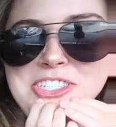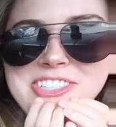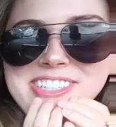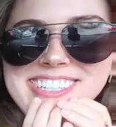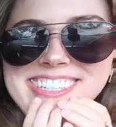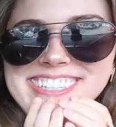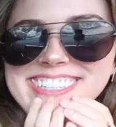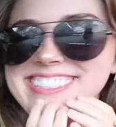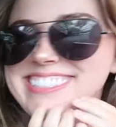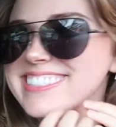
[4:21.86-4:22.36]

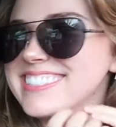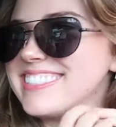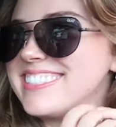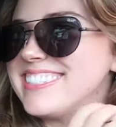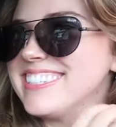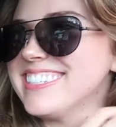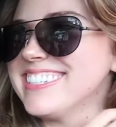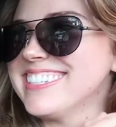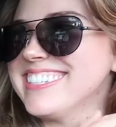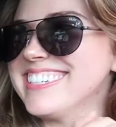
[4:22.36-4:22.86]

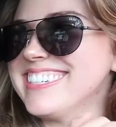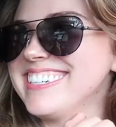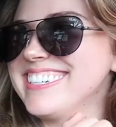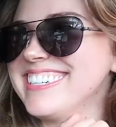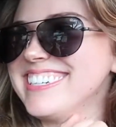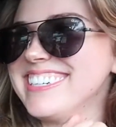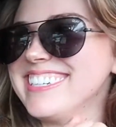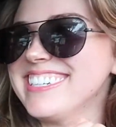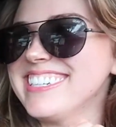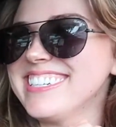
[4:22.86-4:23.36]

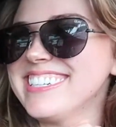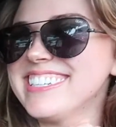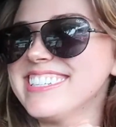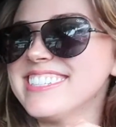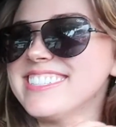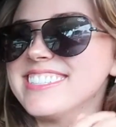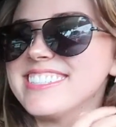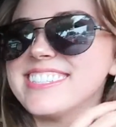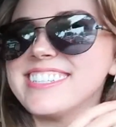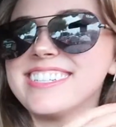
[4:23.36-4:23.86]

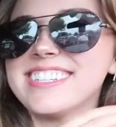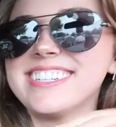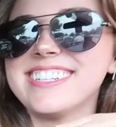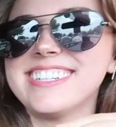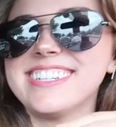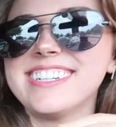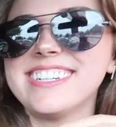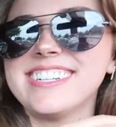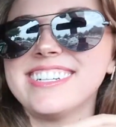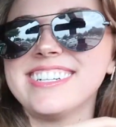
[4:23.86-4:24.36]

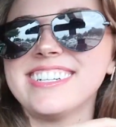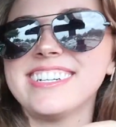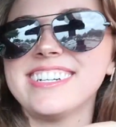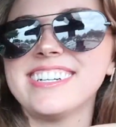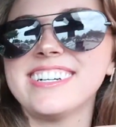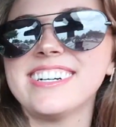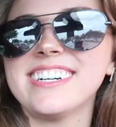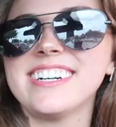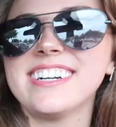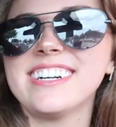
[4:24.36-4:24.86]

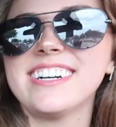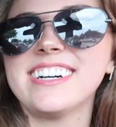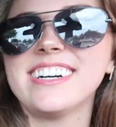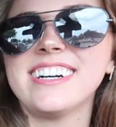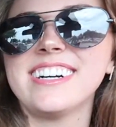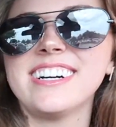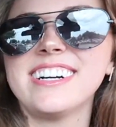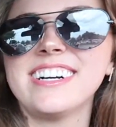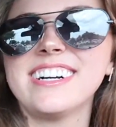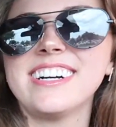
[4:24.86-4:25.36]

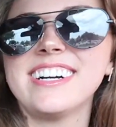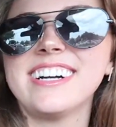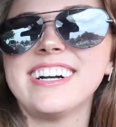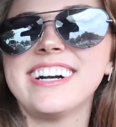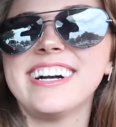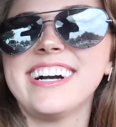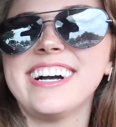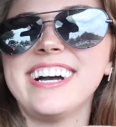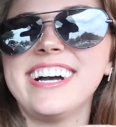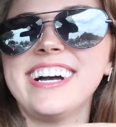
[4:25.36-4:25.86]

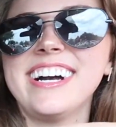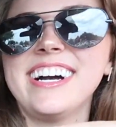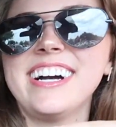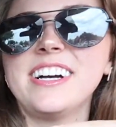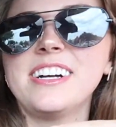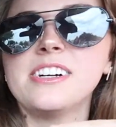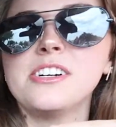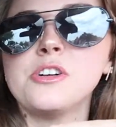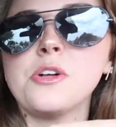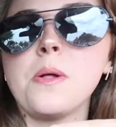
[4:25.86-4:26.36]

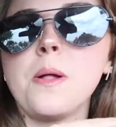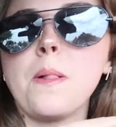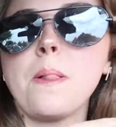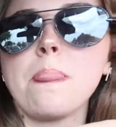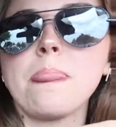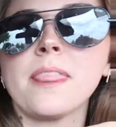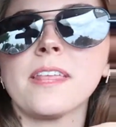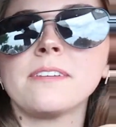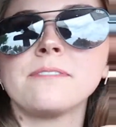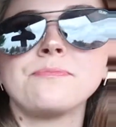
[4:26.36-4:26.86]

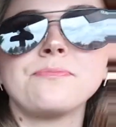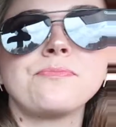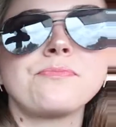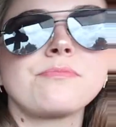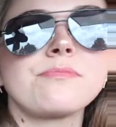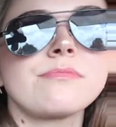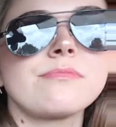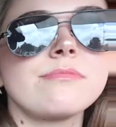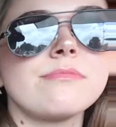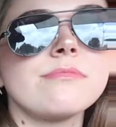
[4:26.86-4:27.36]

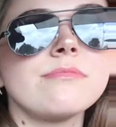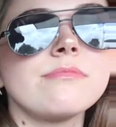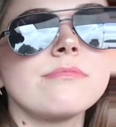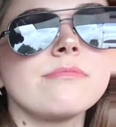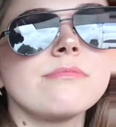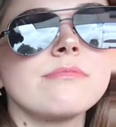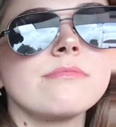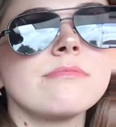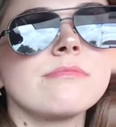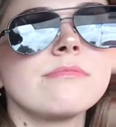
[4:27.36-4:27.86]

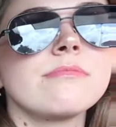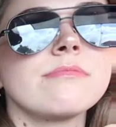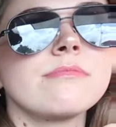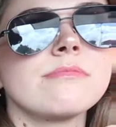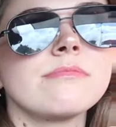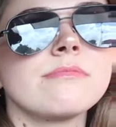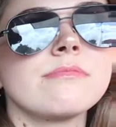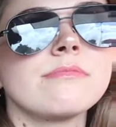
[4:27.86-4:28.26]
This person isn't speaking.